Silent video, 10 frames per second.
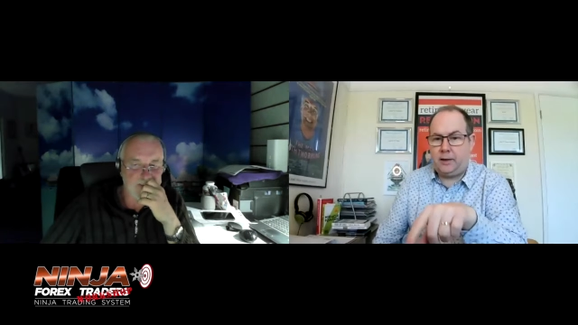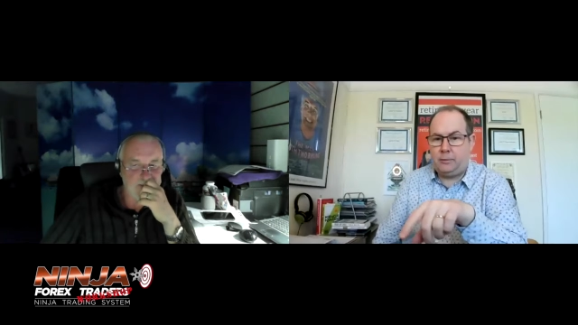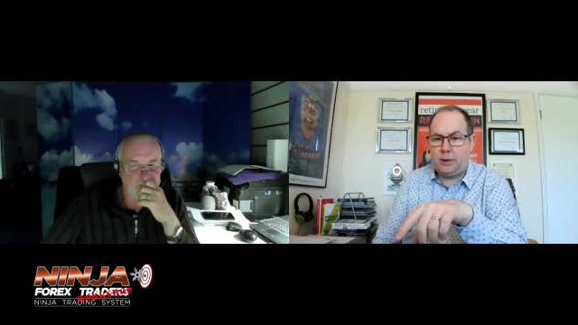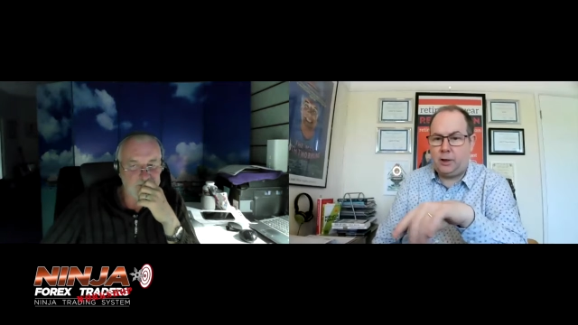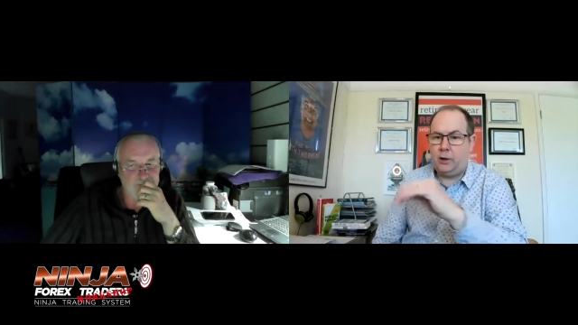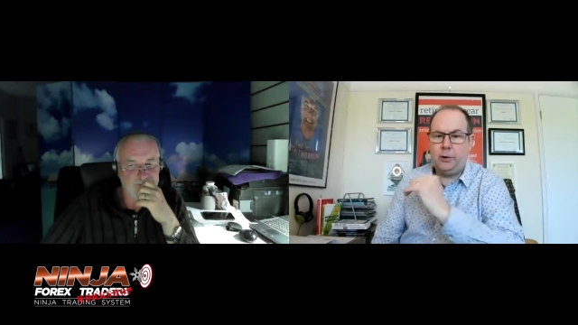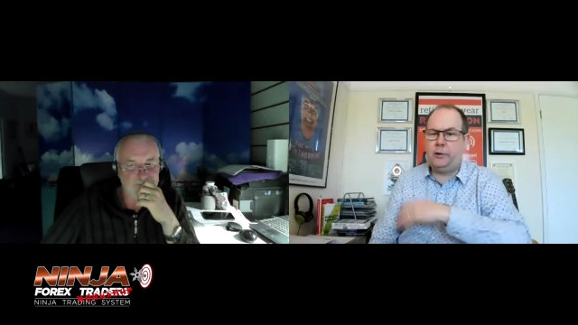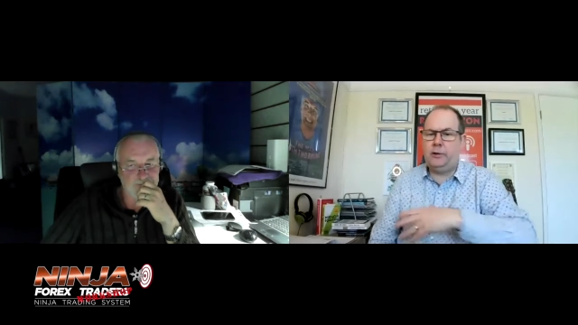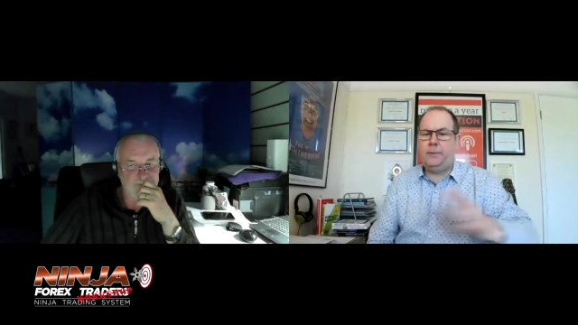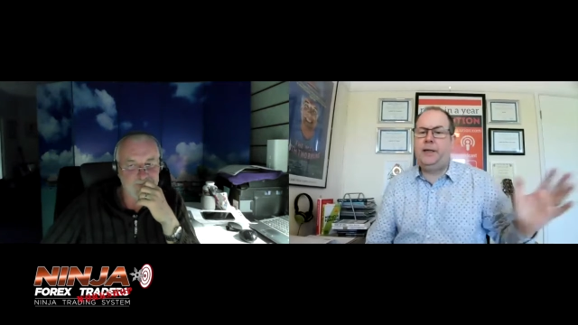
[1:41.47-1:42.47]
Speaker 1: I was told,
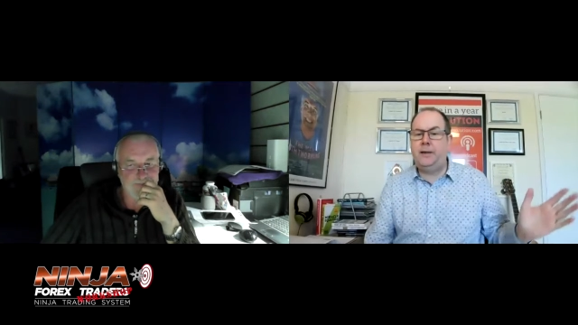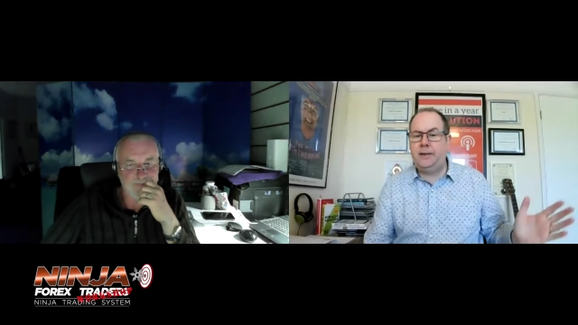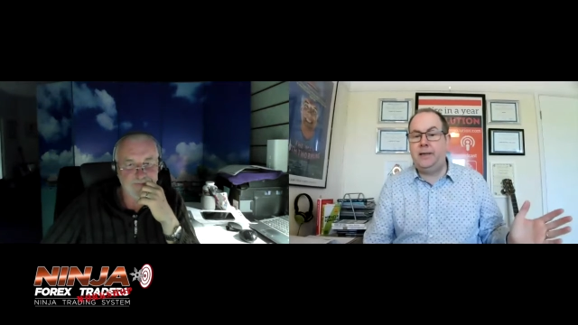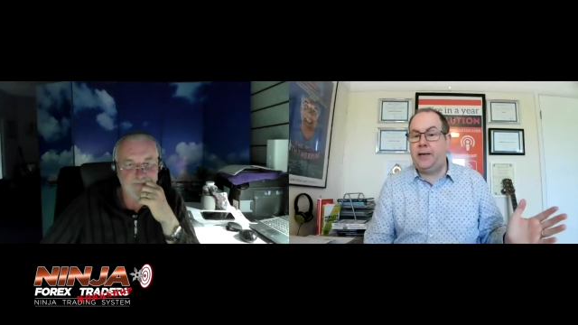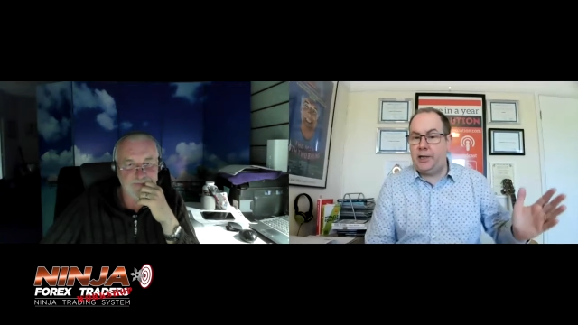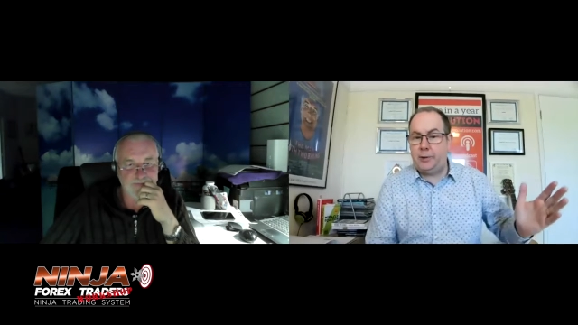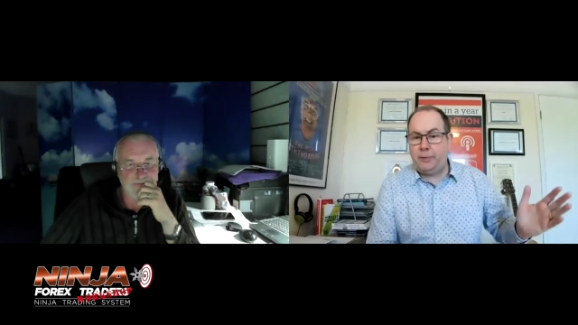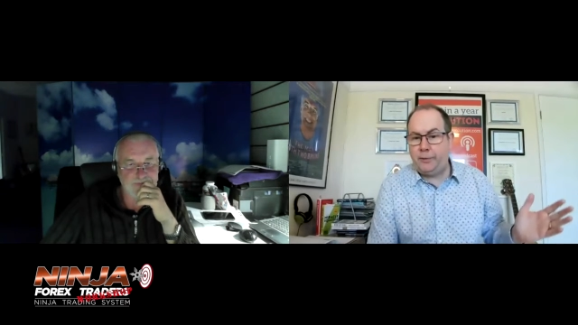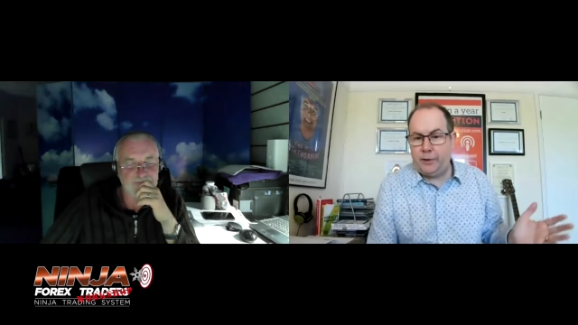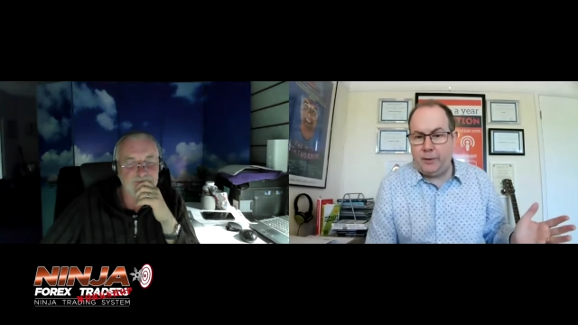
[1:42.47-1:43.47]
oh, it'll be 90 days
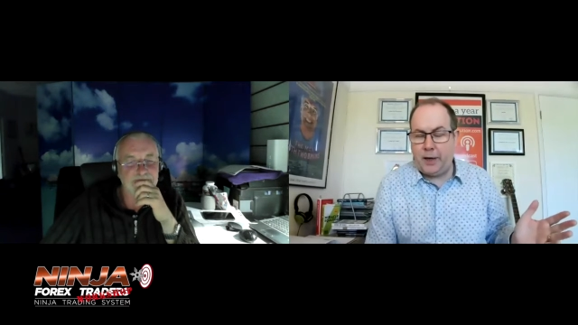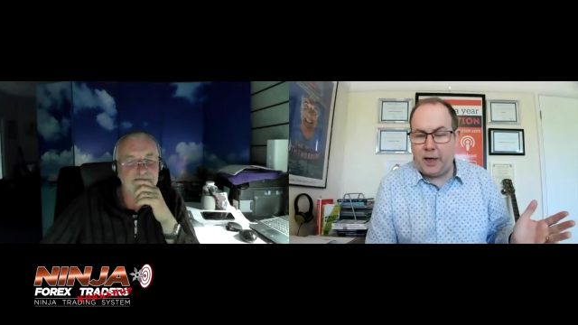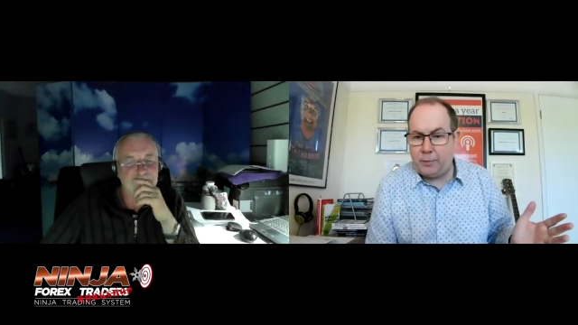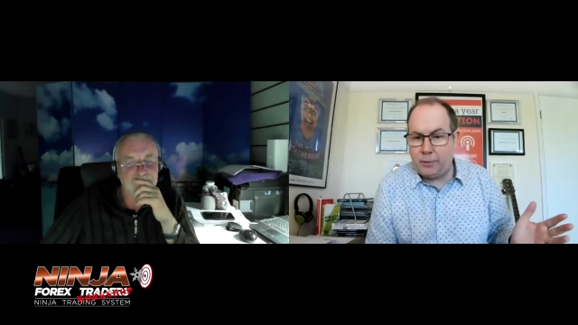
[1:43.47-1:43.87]
before you make a